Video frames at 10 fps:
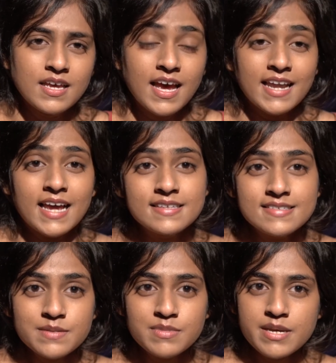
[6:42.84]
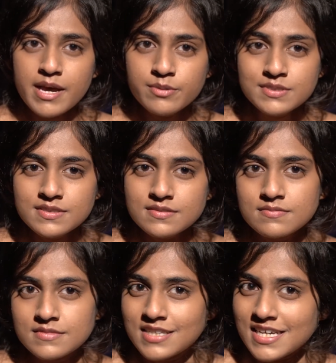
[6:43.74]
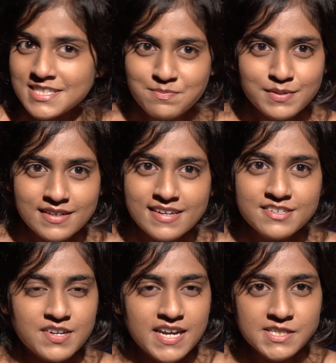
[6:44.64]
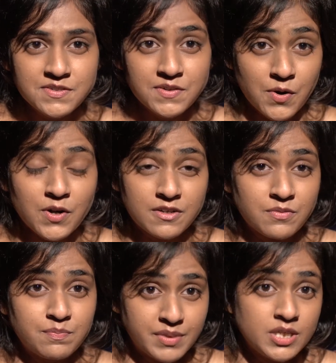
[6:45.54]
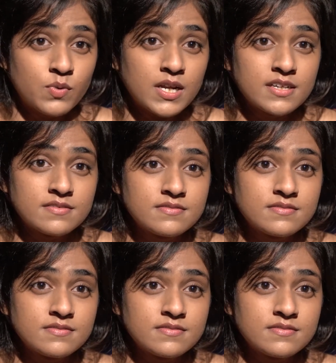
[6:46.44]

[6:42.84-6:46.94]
And at the same time, I was desperately trying to not be one.